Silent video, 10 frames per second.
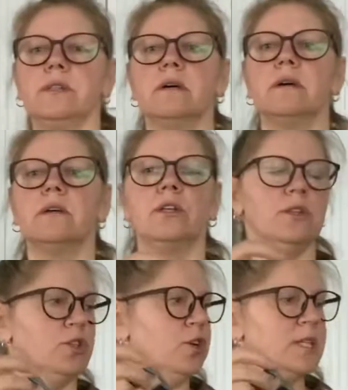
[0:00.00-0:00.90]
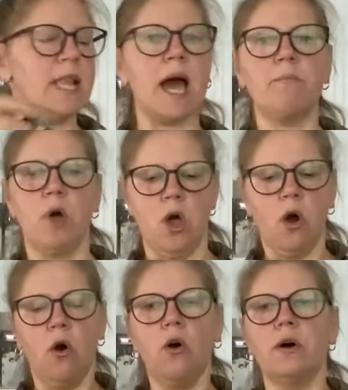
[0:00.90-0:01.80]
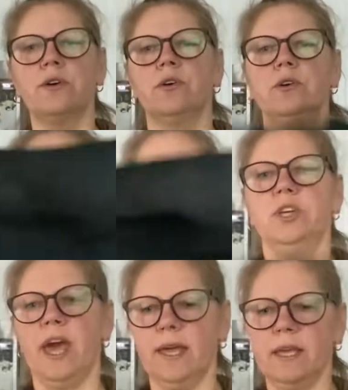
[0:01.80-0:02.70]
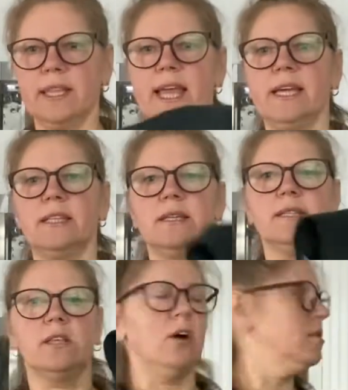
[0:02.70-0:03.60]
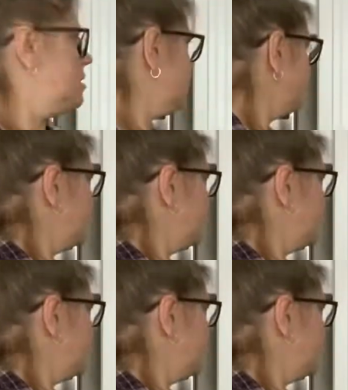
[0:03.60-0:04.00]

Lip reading: a doorknob, or hang it like this on a